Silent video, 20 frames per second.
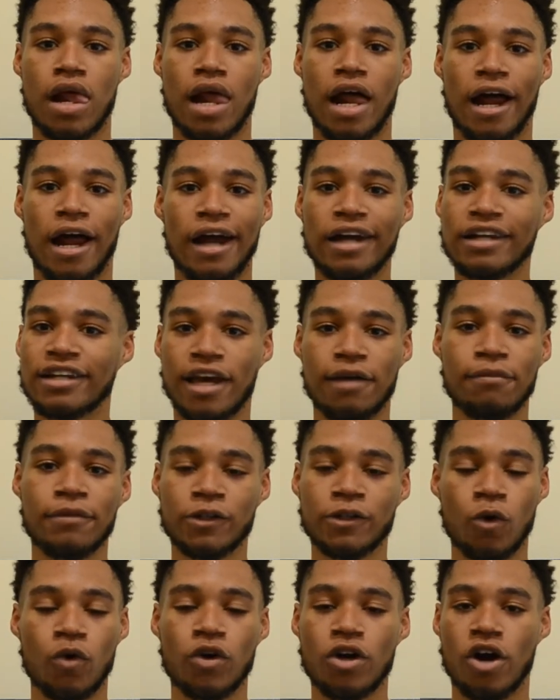I can't be
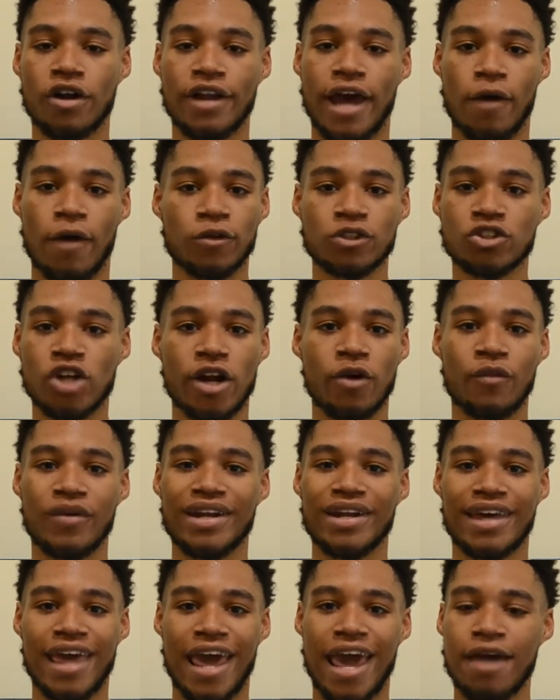doing all that. We're trying to win
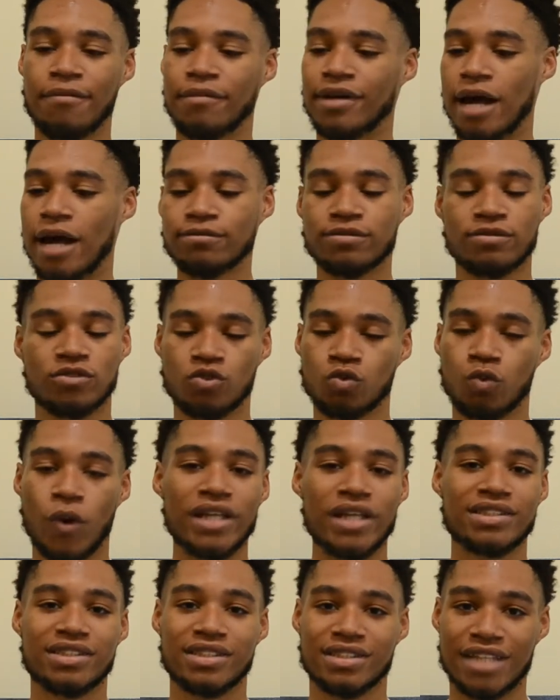a game, and I'm
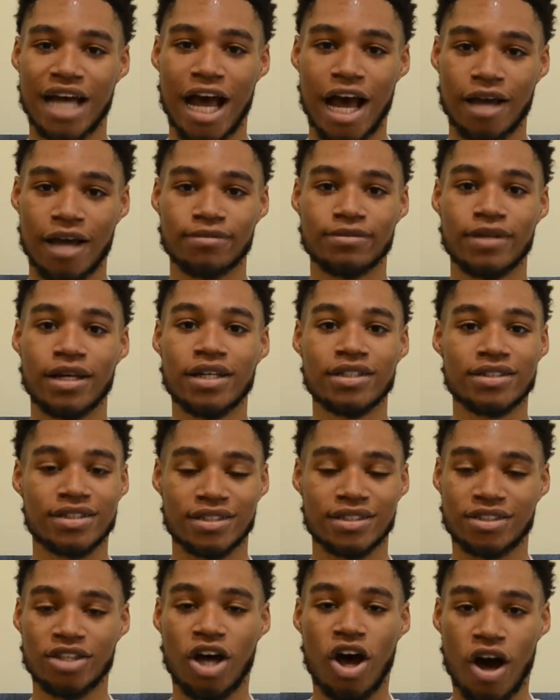wasting time to
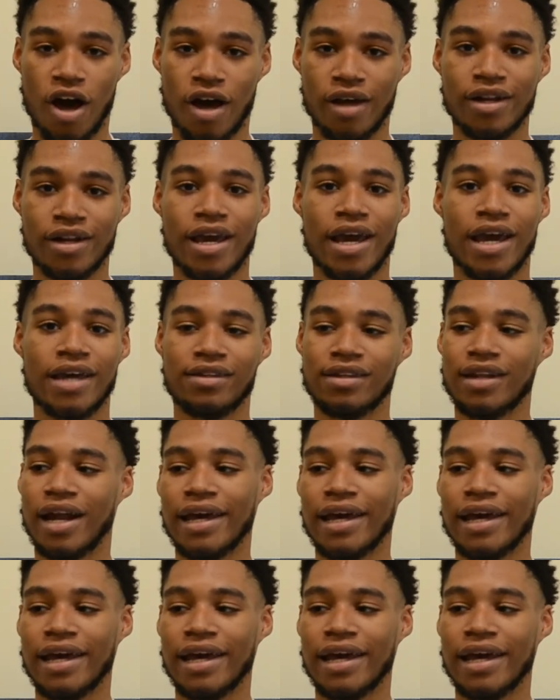taunt, and then I